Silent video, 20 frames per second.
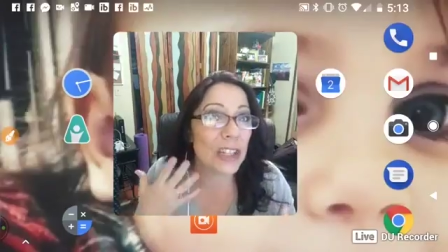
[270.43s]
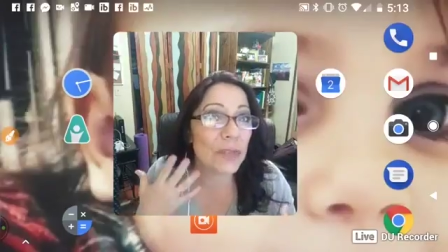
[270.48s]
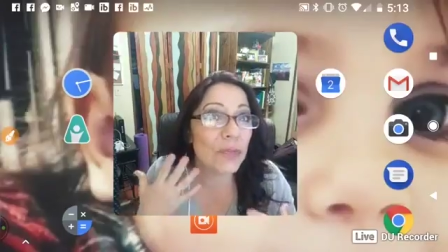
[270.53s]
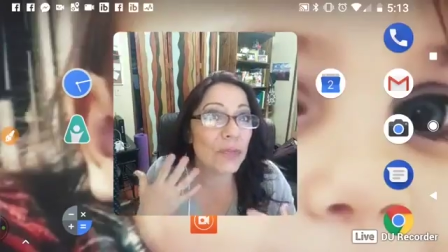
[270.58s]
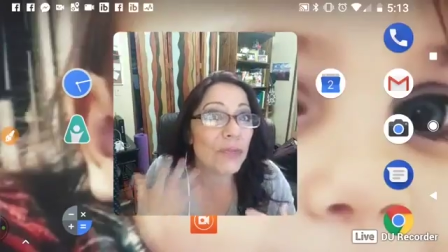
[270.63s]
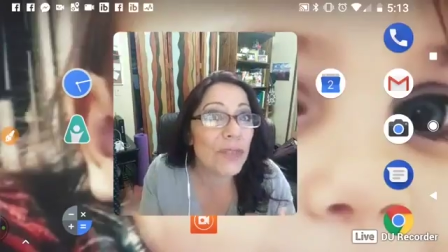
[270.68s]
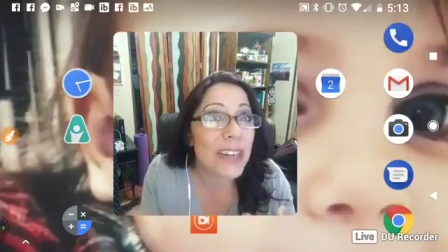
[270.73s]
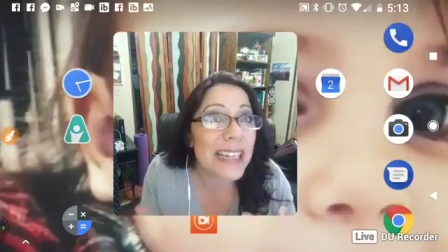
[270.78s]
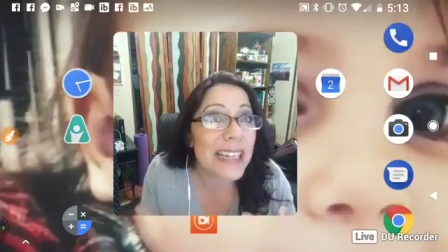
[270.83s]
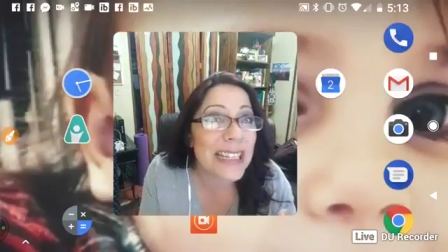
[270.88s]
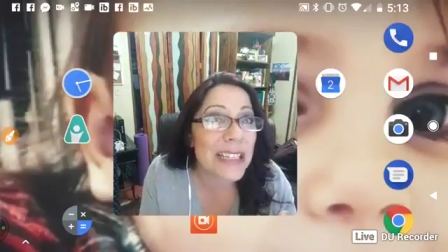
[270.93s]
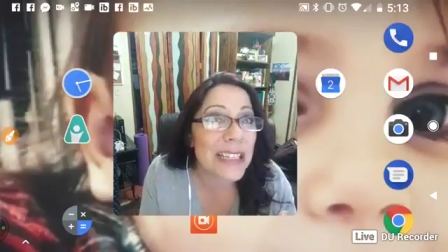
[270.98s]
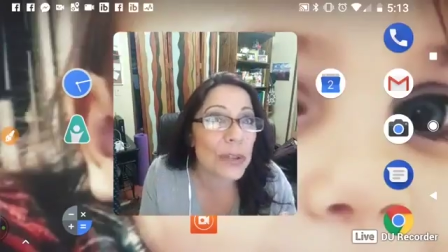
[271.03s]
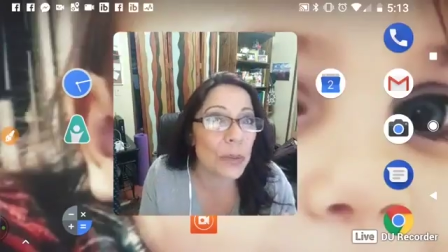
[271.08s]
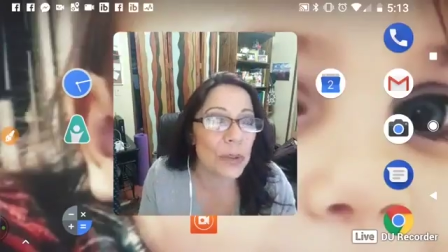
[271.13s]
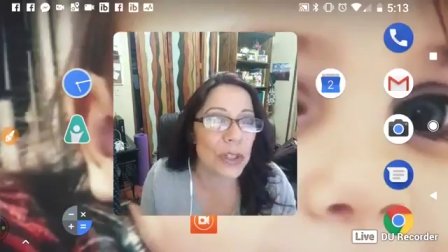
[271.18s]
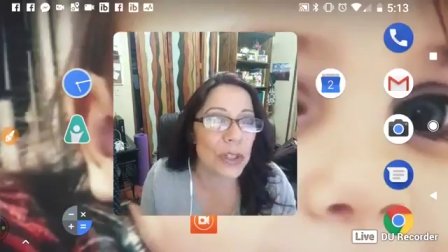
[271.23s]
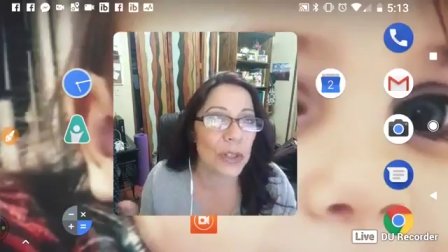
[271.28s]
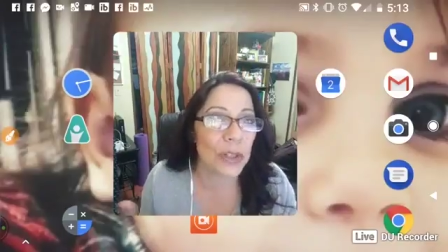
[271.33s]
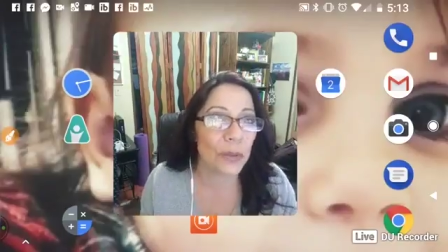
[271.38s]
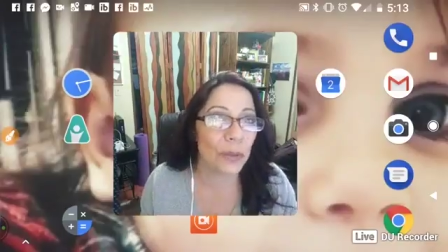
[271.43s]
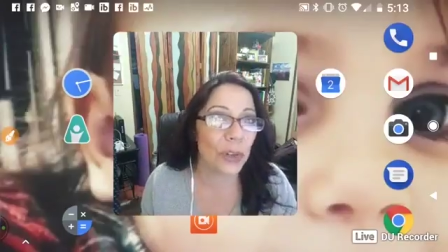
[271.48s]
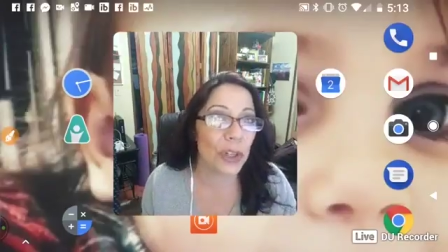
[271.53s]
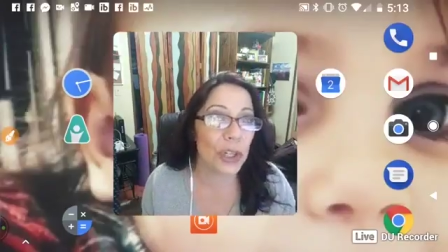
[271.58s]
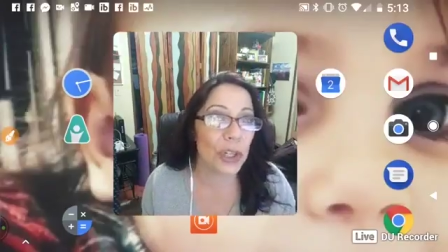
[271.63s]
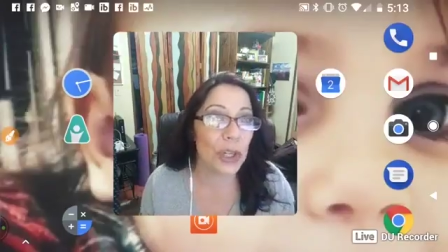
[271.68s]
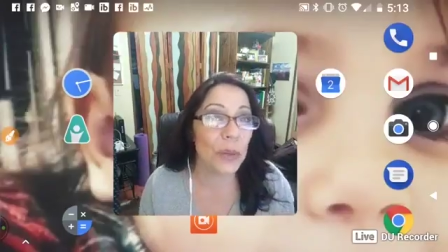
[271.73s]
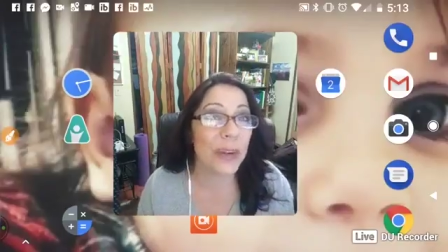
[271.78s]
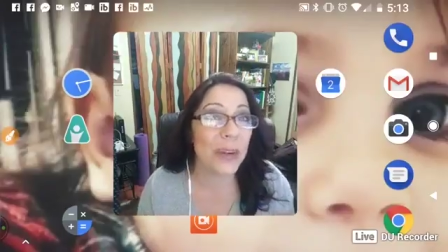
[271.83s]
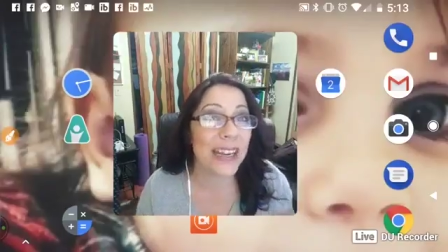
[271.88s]
resource for
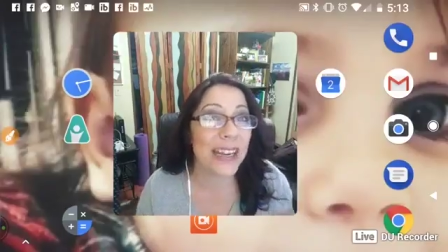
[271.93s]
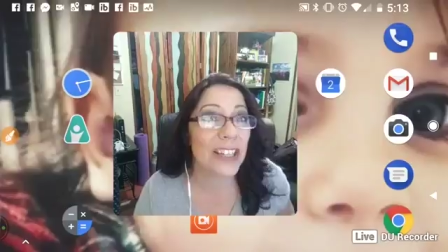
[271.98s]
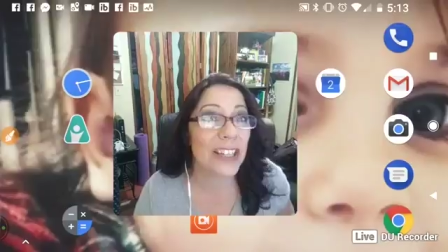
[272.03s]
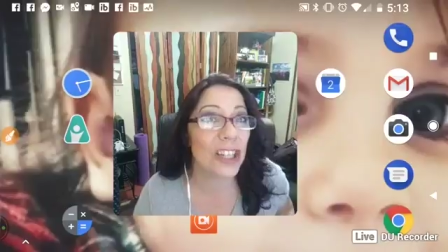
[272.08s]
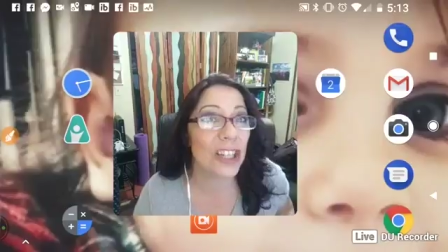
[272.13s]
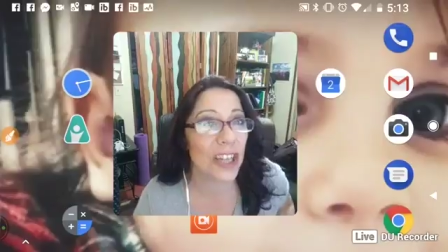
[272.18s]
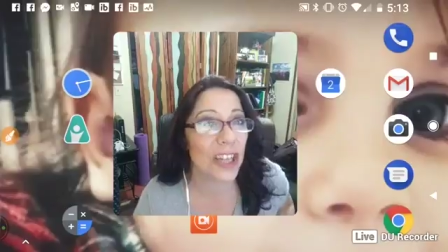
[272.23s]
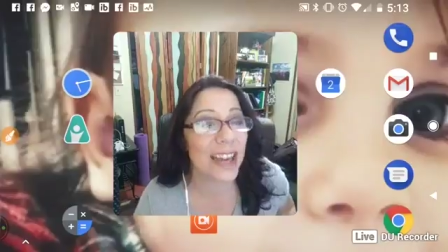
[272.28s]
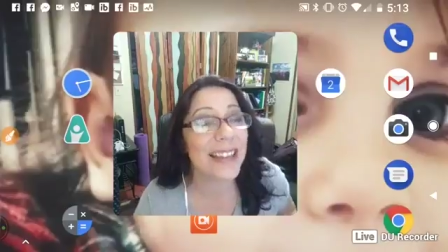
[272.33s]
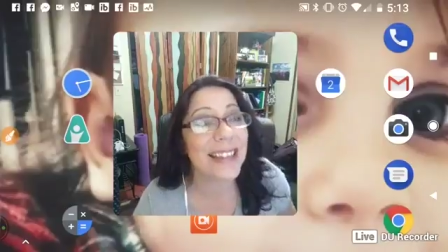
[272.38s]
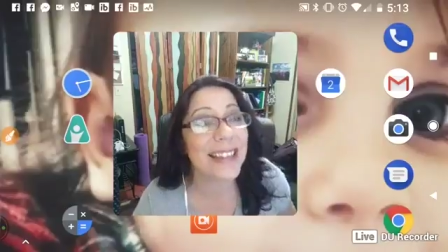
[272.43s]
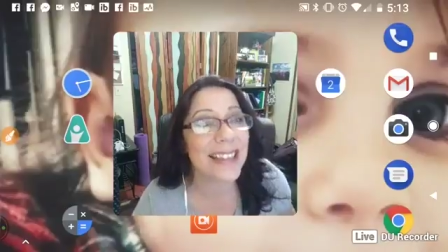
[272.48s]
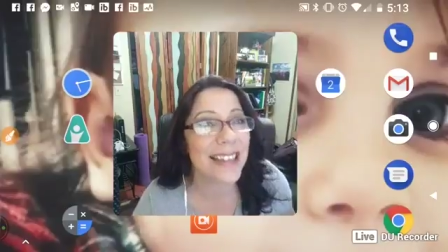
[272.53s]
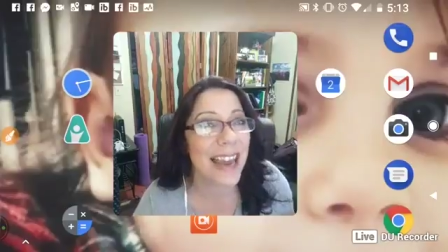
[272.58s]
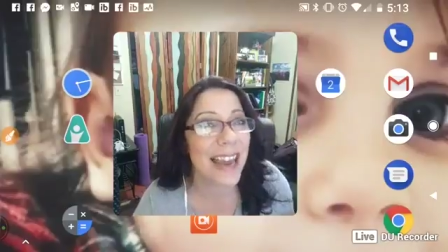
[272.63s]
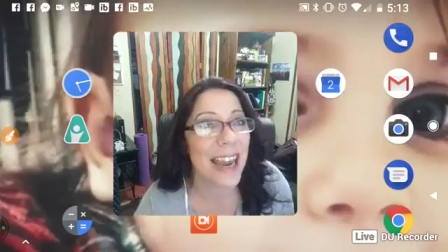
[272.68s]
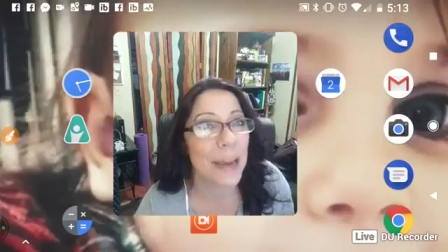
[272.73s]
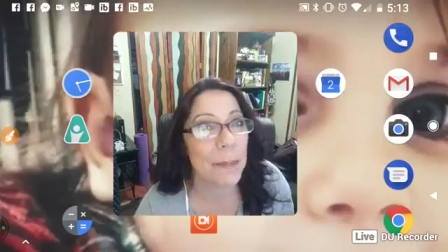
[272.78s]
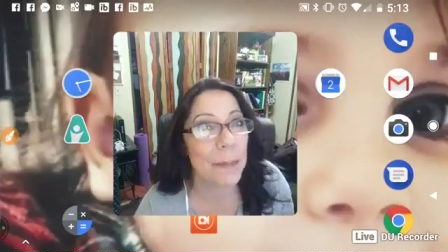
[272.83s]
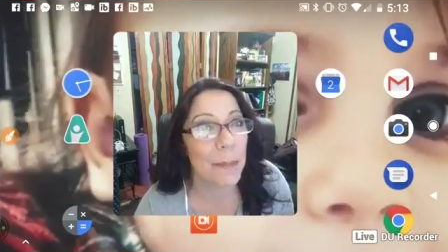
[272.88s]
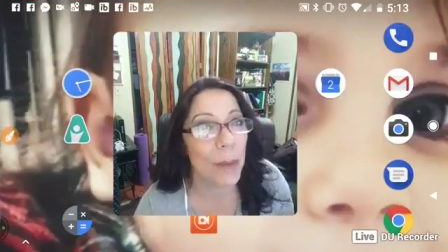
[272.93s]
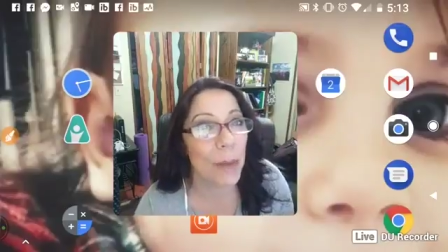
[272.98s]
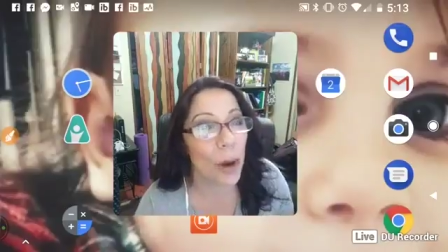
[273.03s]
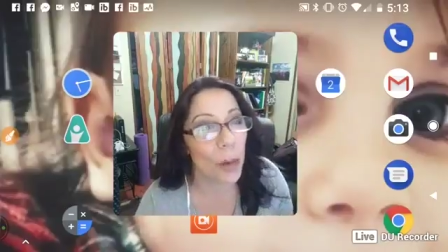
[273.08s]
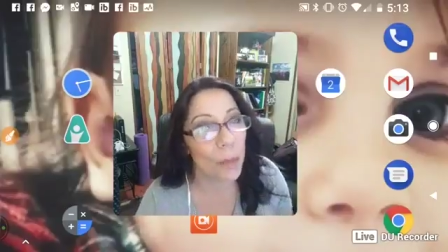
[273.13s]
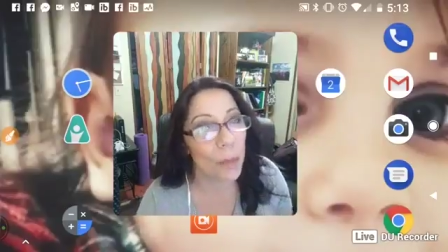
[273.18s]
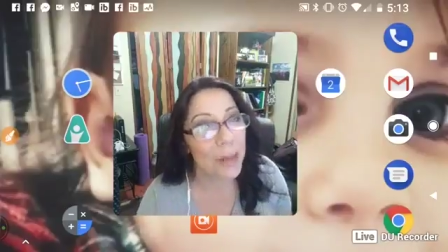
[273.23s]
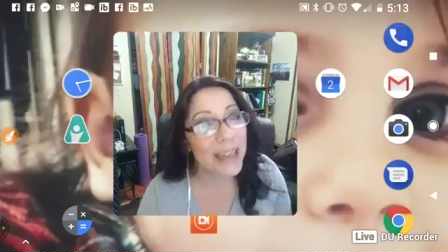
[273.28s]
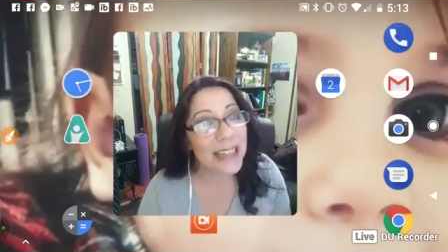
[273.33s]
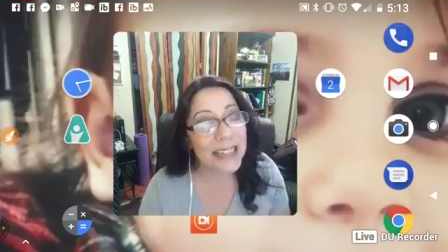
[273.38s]
you in just a
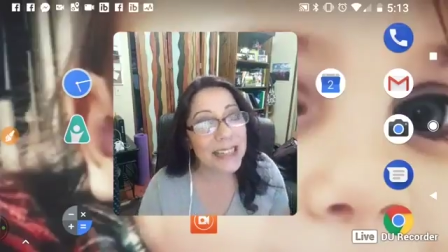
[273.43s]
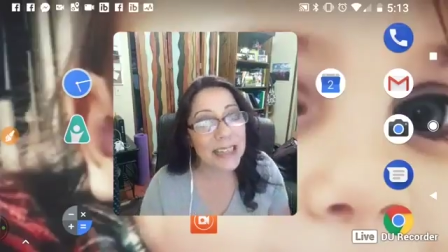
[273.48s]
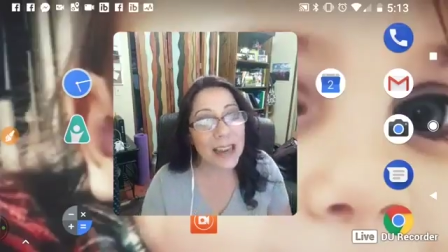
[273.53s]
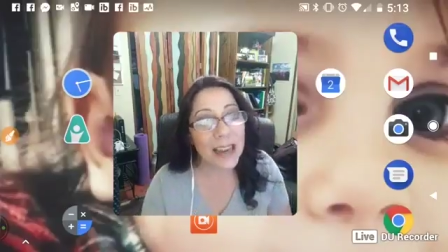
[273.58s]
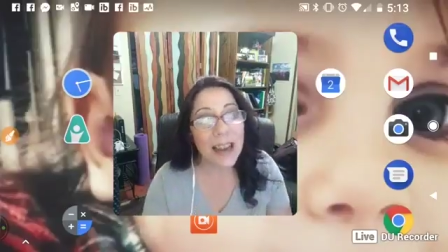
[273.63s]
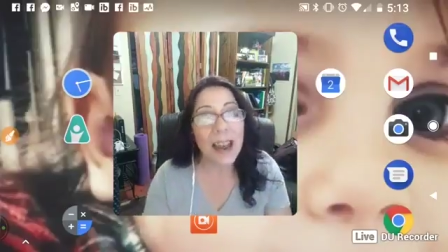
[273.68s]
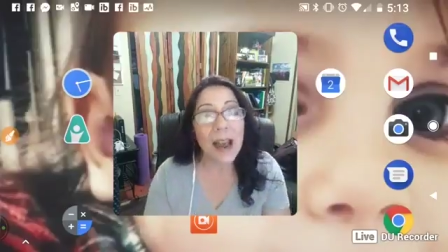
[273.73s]
moment.